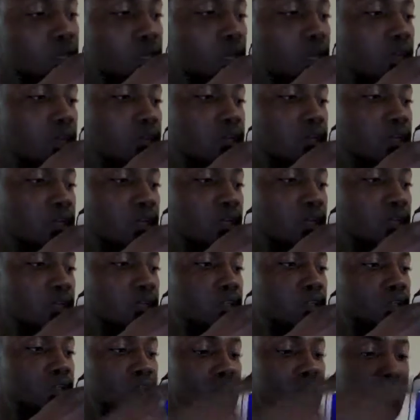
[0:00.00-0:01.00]
You click on new
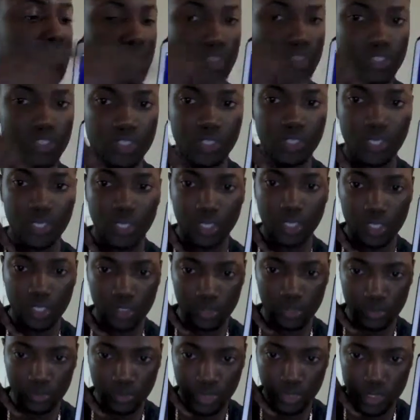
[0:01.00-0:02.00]
search, it'll
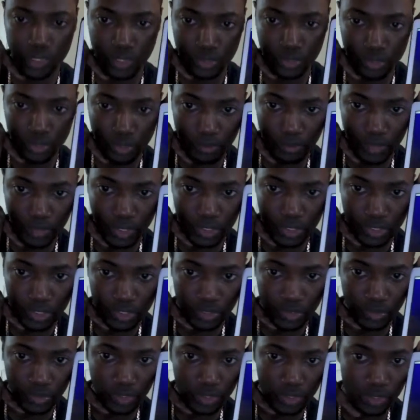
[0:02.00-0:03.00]
reload the main
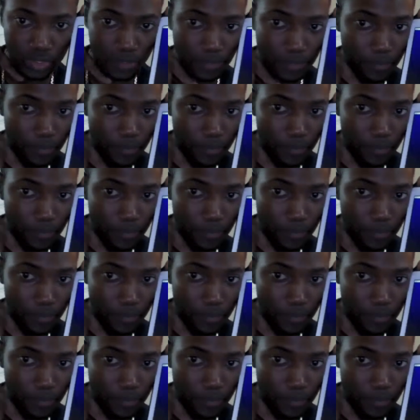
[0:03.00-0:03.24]
screen.